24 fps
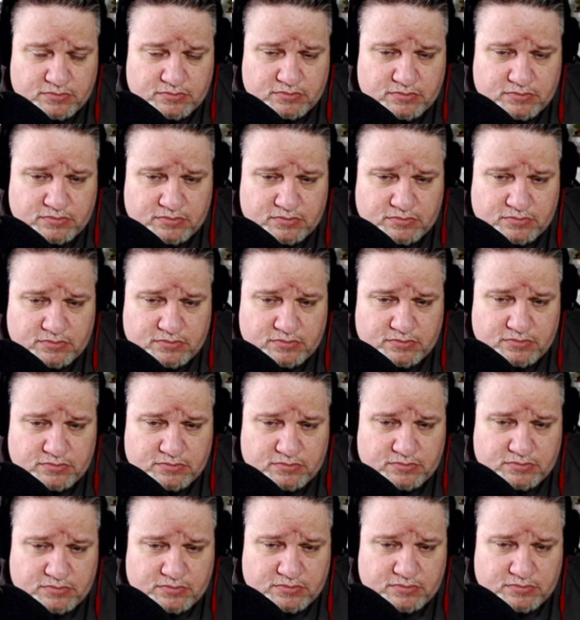
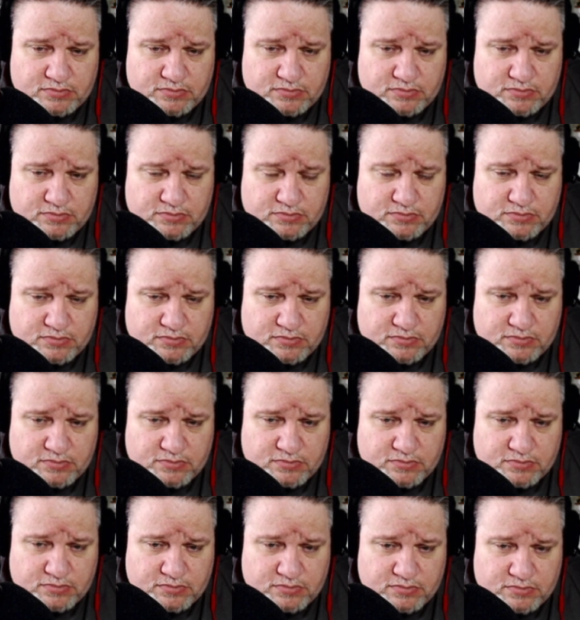
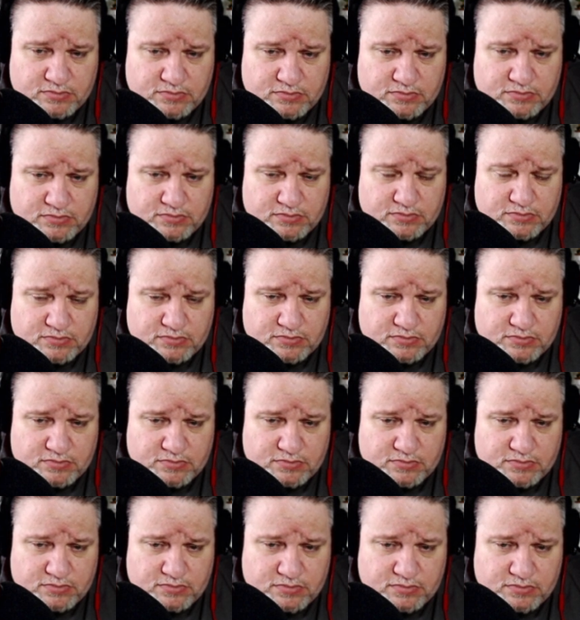
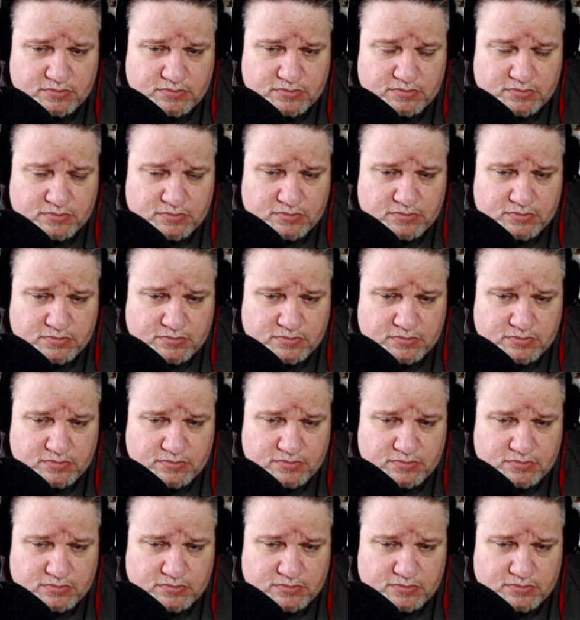
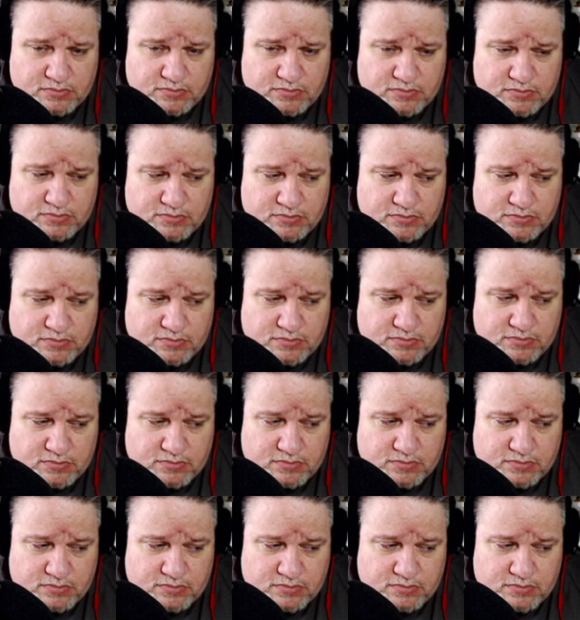
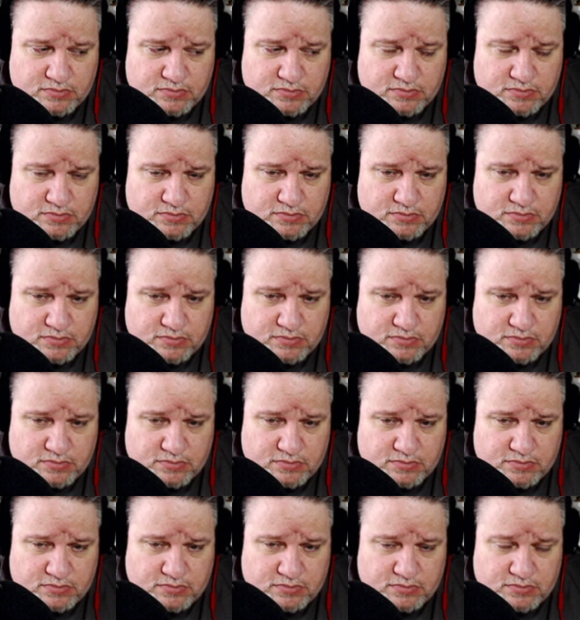
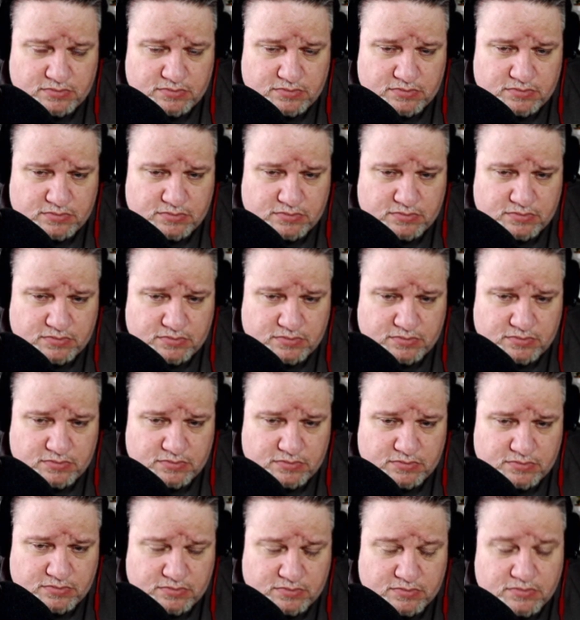This person isn't speaking.